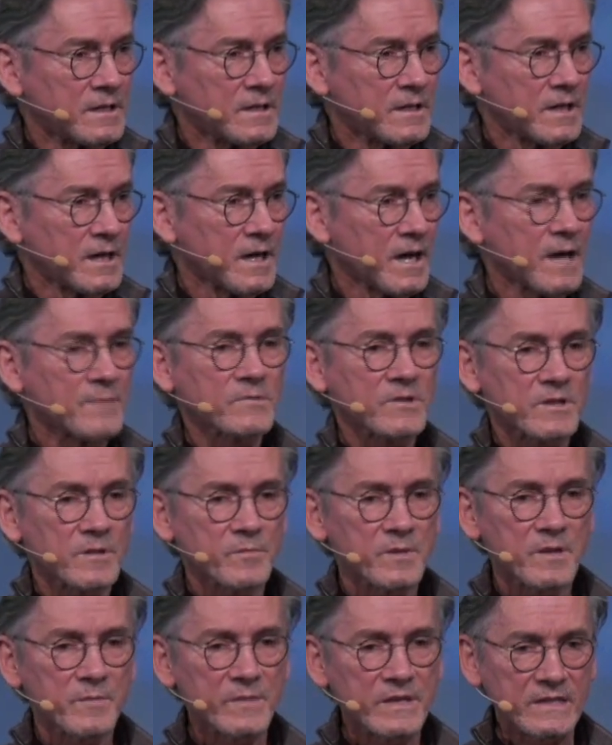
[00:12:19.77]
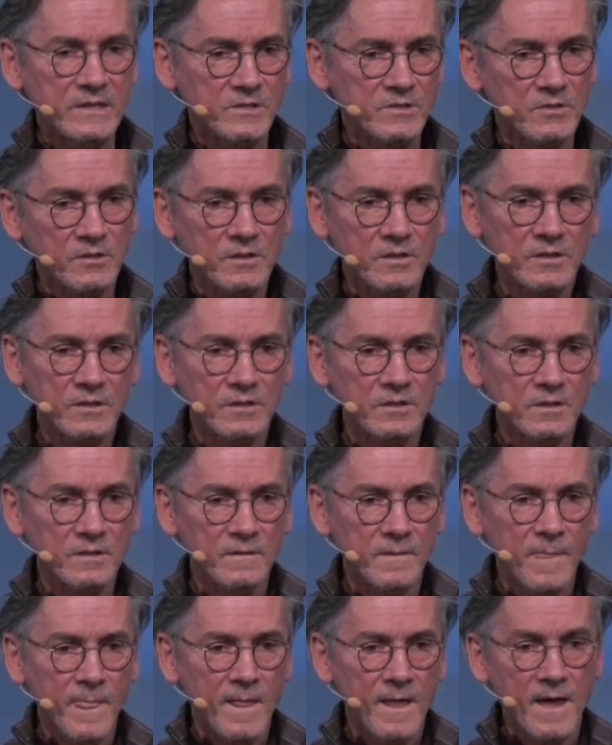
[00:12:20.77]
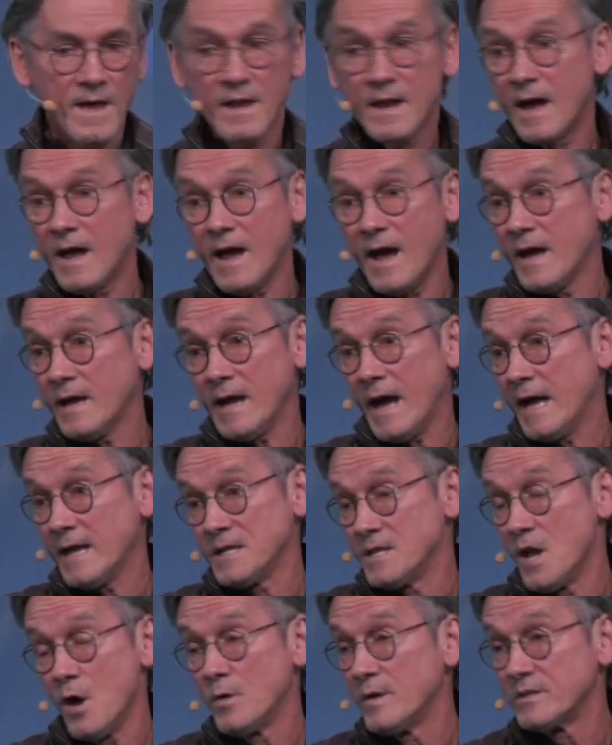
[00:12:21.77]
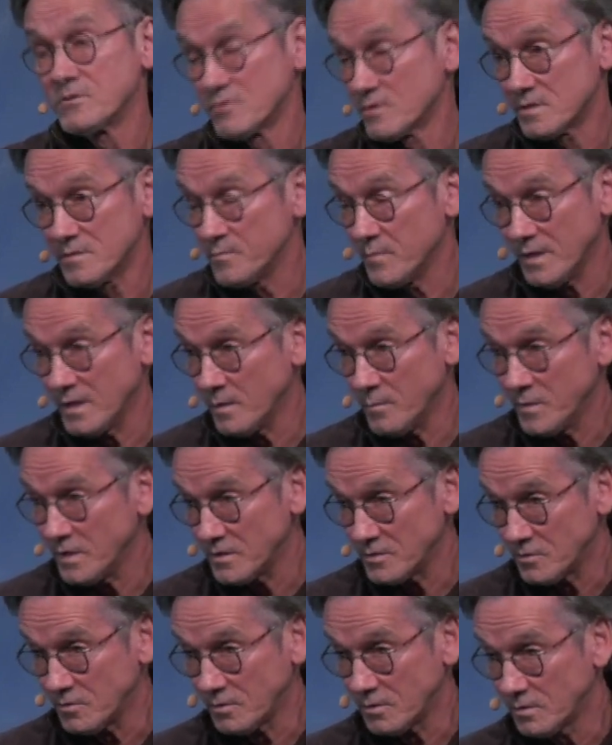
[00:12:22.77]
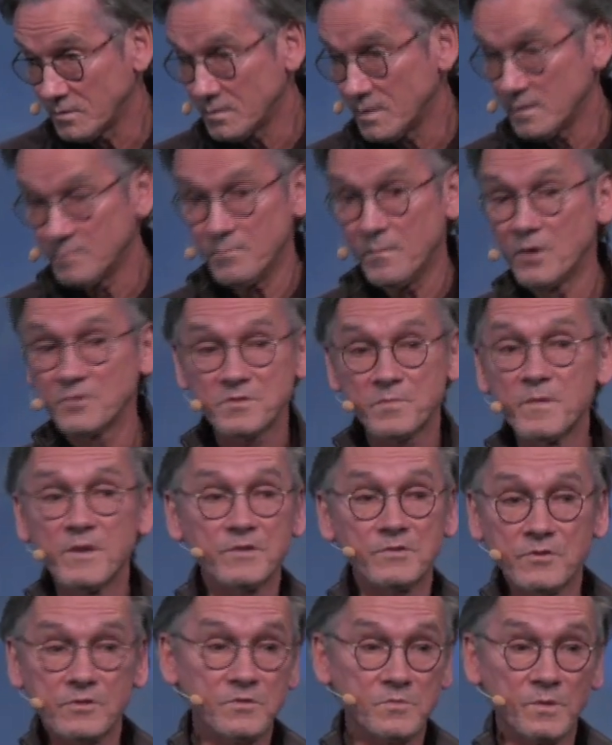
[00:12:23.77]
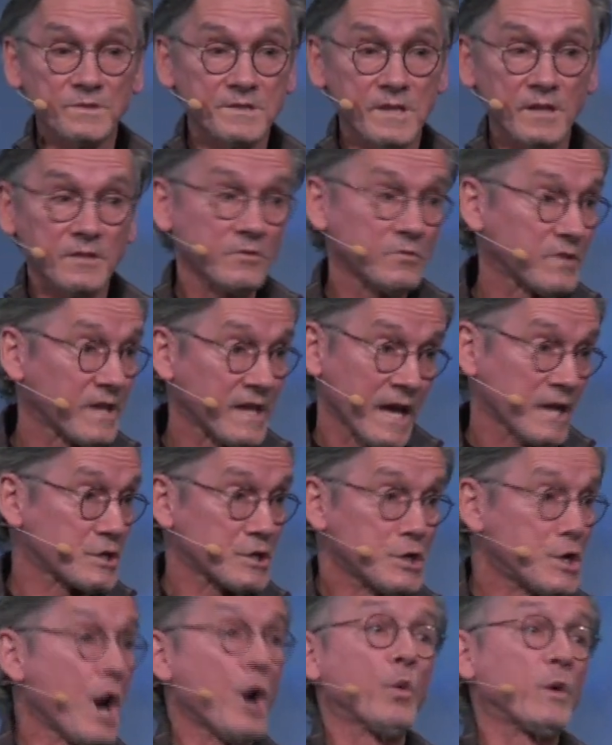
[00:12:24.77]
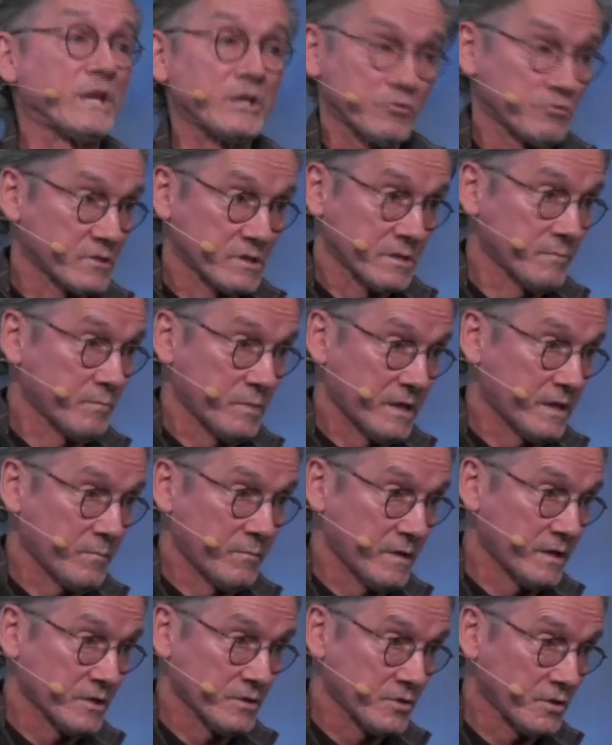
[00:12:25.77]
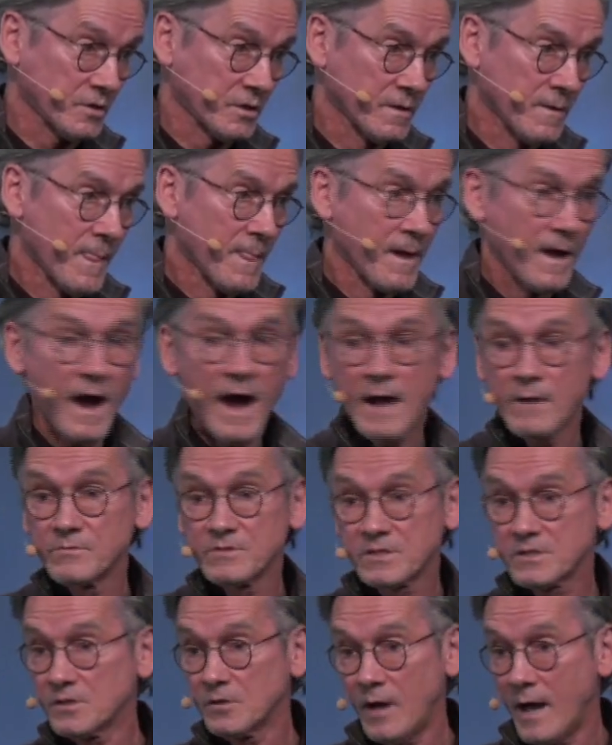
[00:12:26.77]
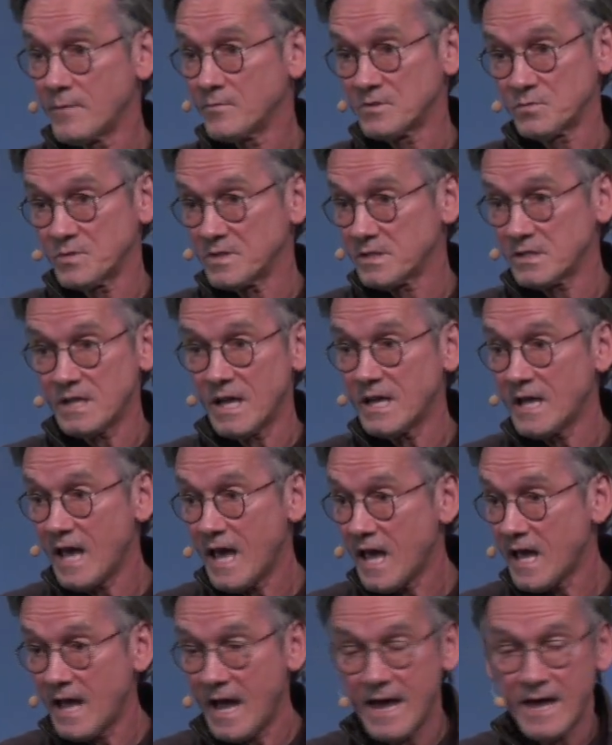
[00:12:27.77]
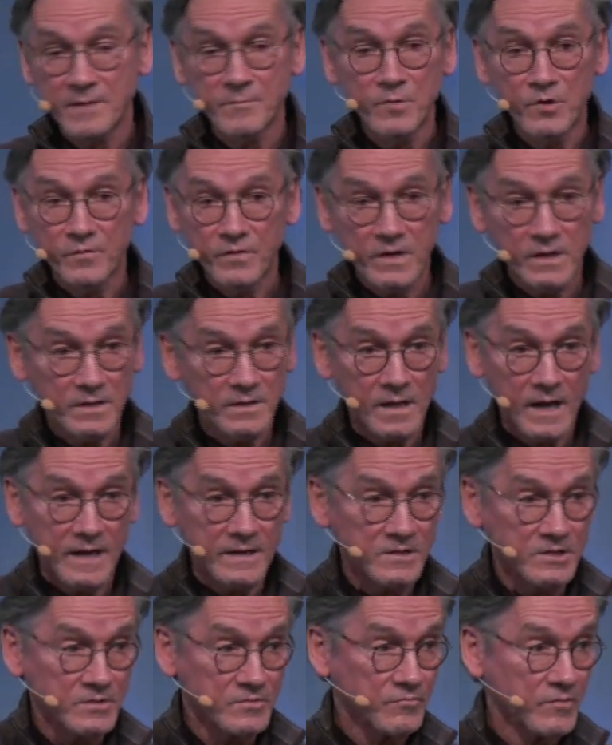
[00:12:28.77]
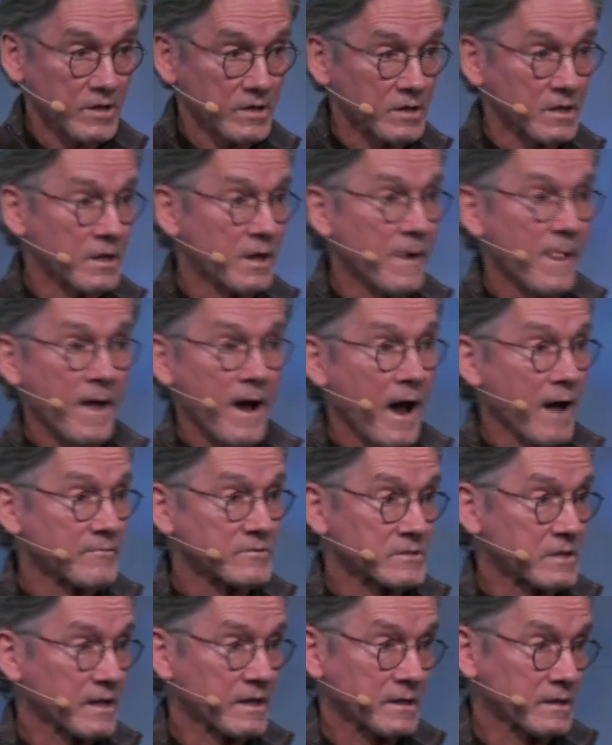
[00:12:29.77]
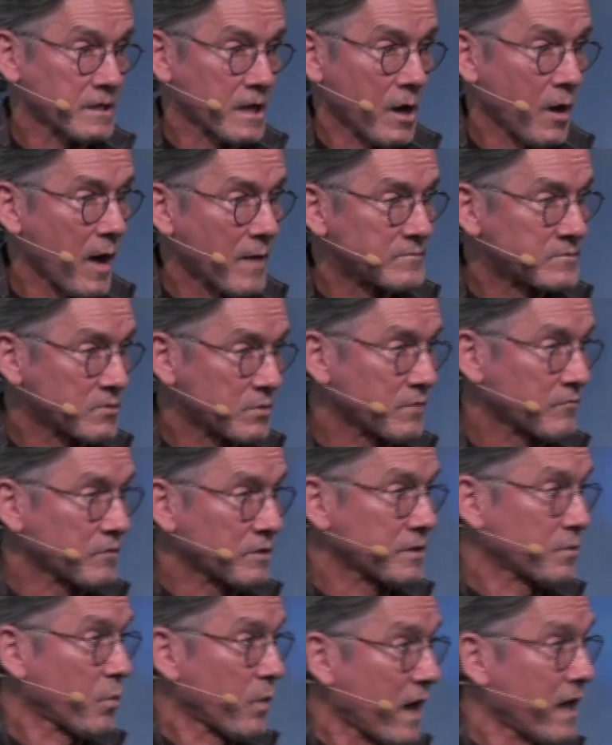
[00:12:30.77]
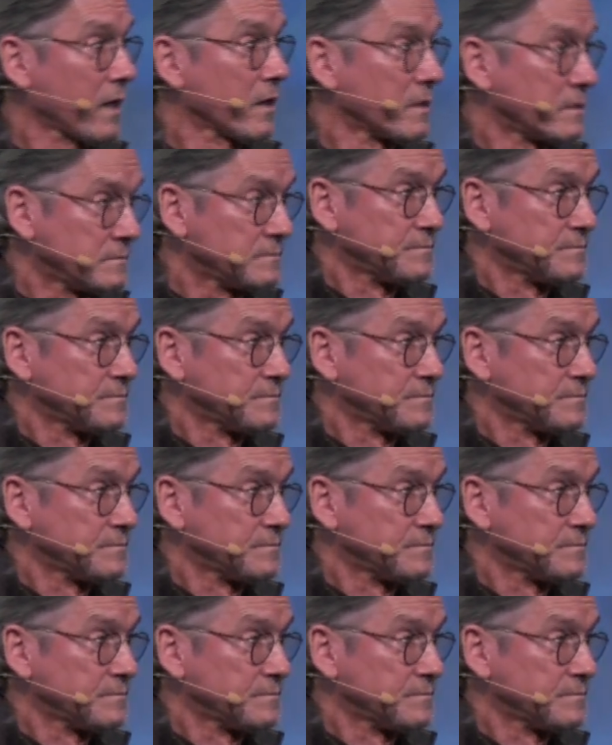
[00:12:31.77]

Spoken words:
I'm going to be a minister. And I had no interest in being a minister. And most ministers will tell you they had no interest in being a minister. I was with CAA, I had a movie that I'd just written. I was like, no, I'm doing really well.